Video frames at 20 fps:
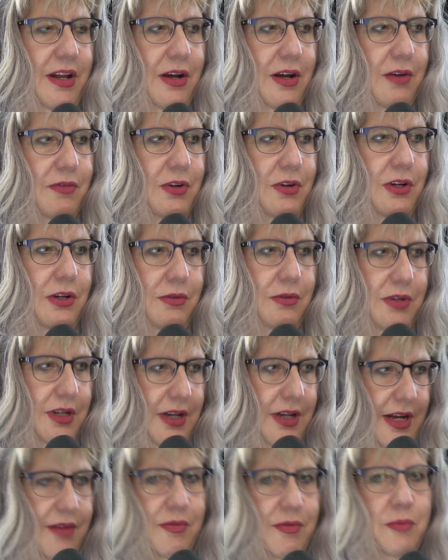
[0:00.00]
However, you
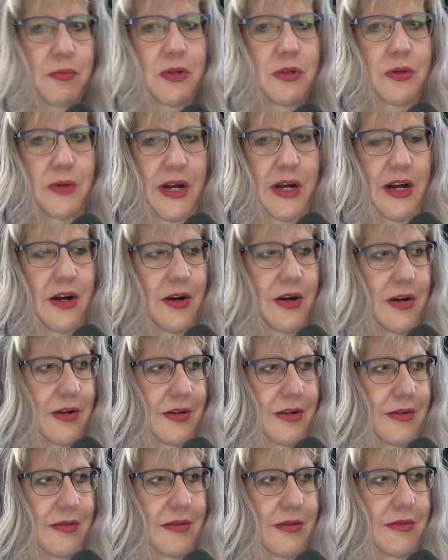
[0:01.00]
did have a blue-haired